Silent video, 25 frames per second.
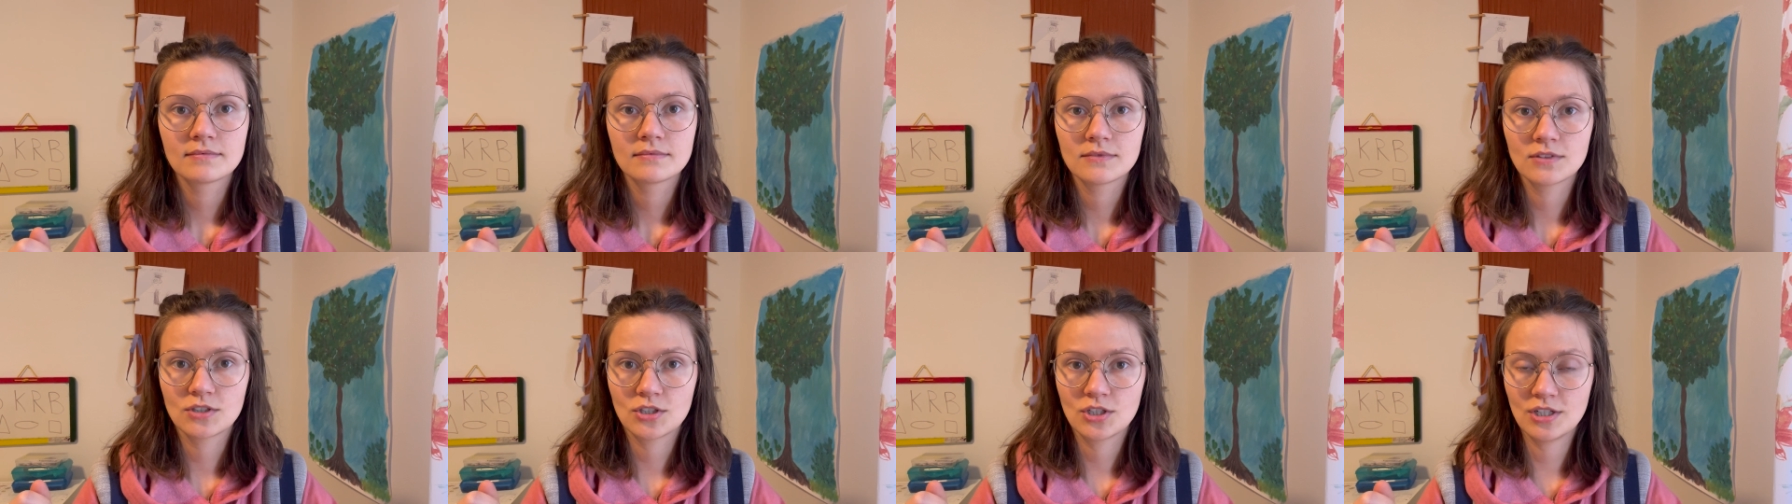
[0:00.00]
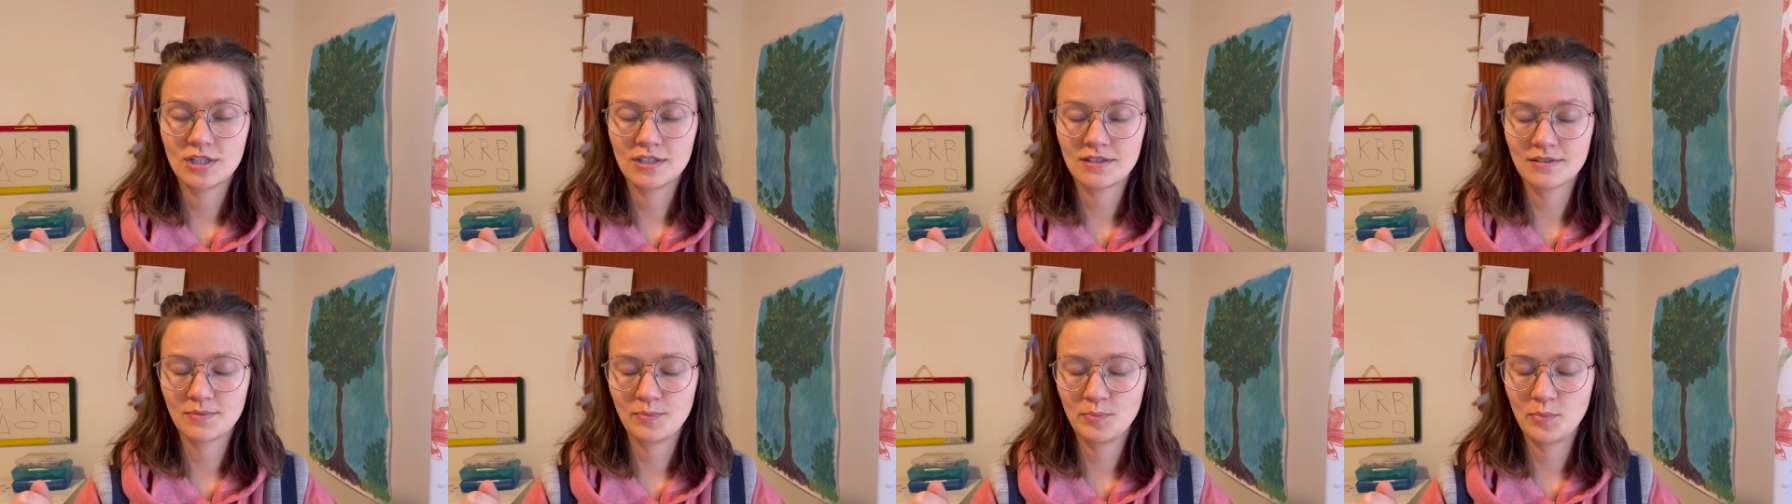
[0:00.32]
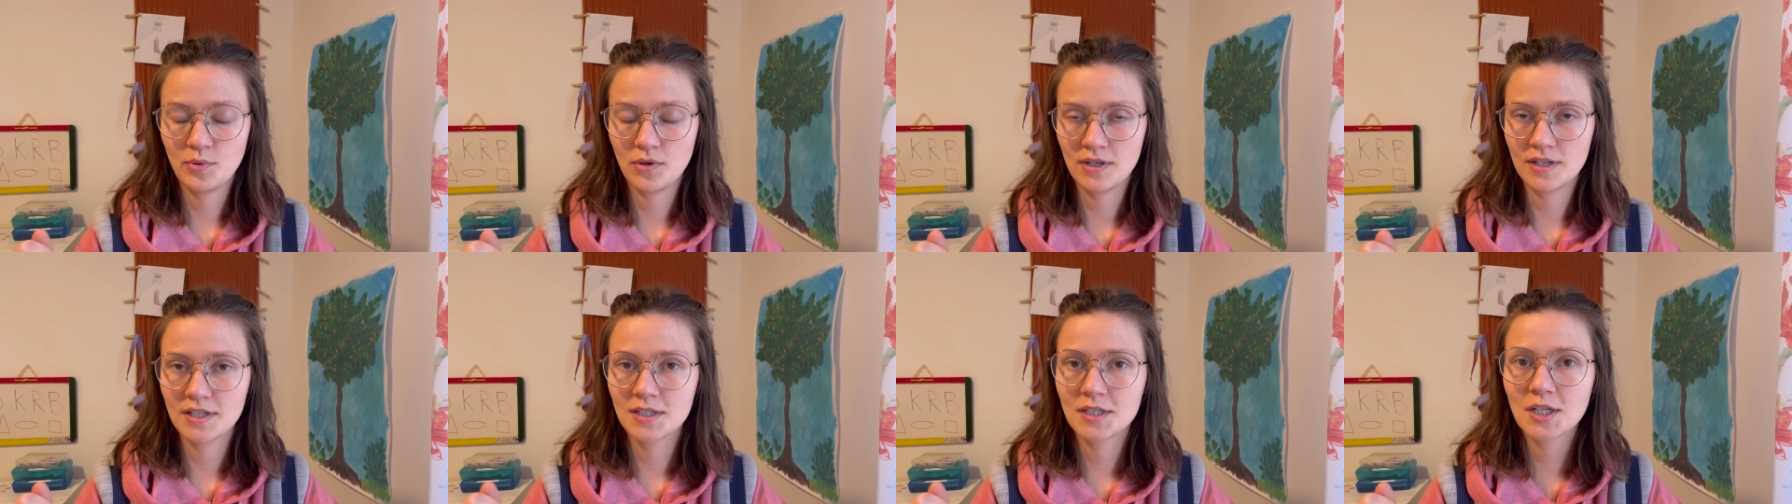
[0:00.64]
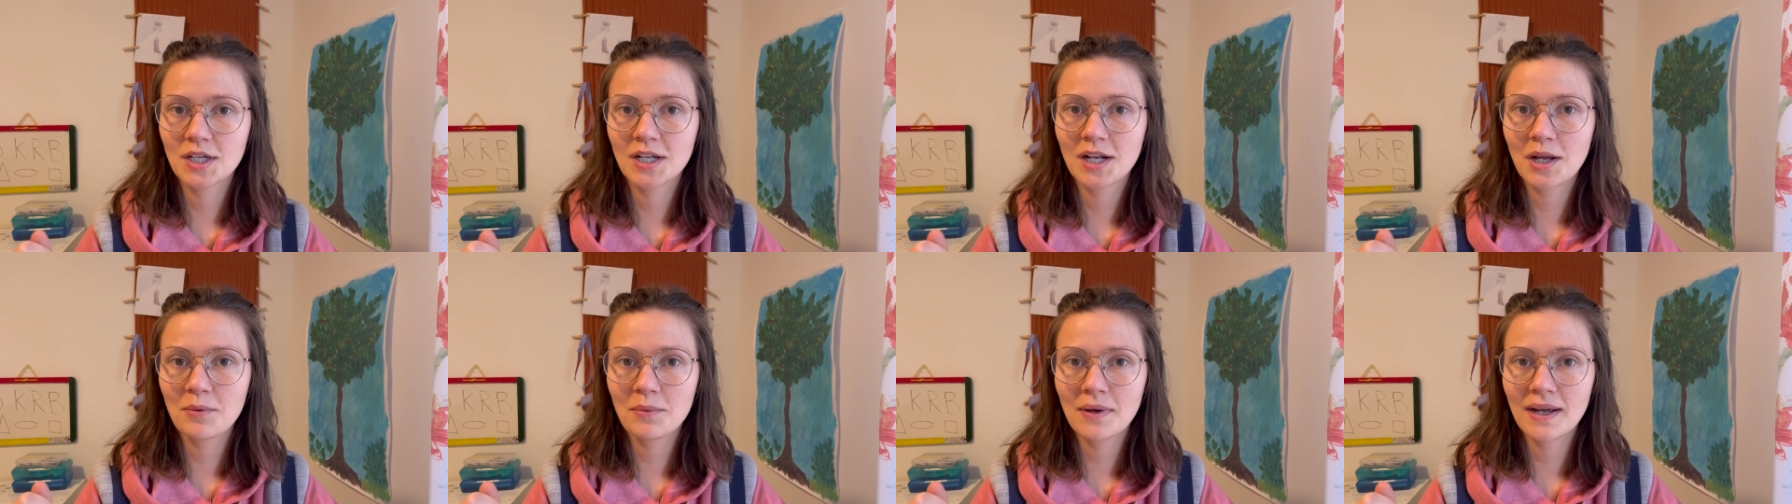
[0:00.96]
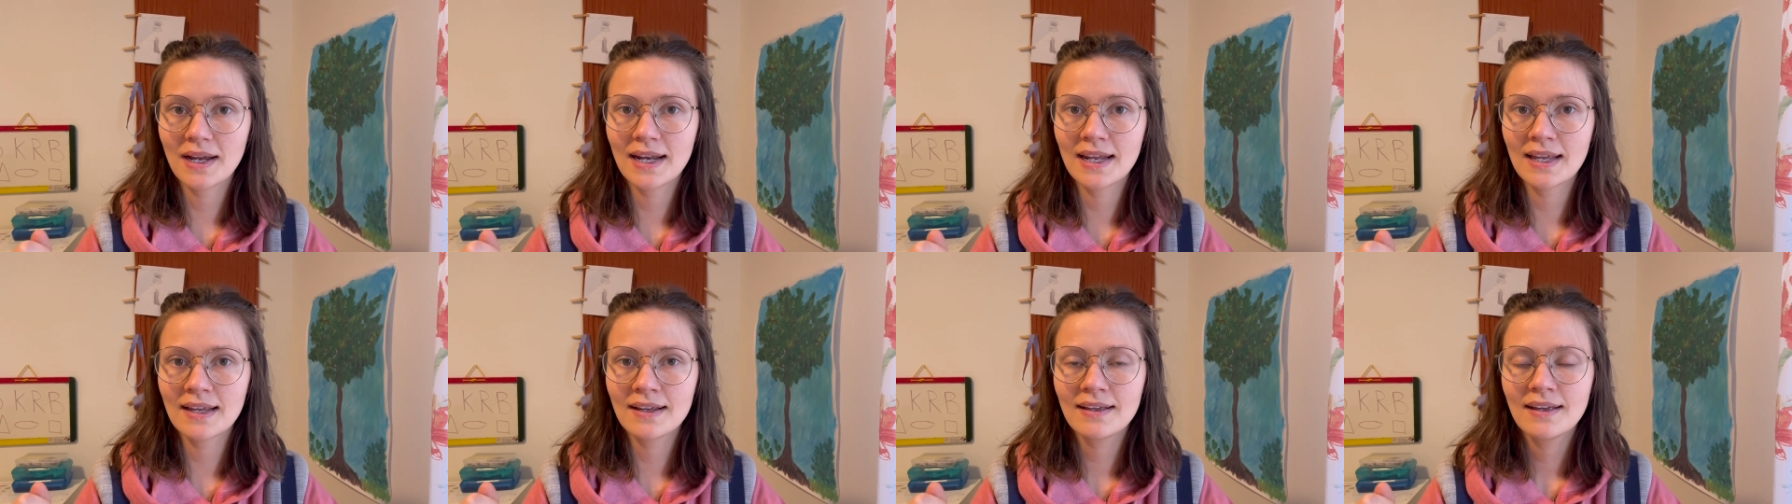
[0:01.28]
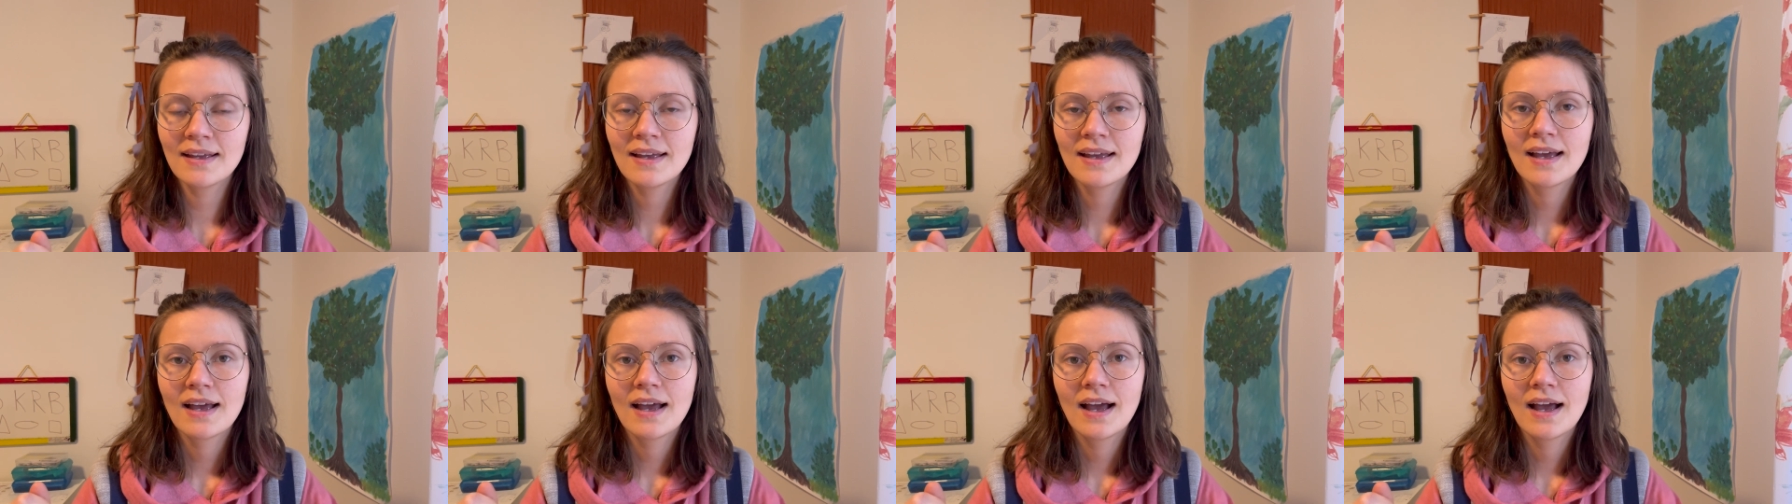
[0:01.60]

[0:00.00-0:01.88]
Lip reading: She does pretty good at waiting.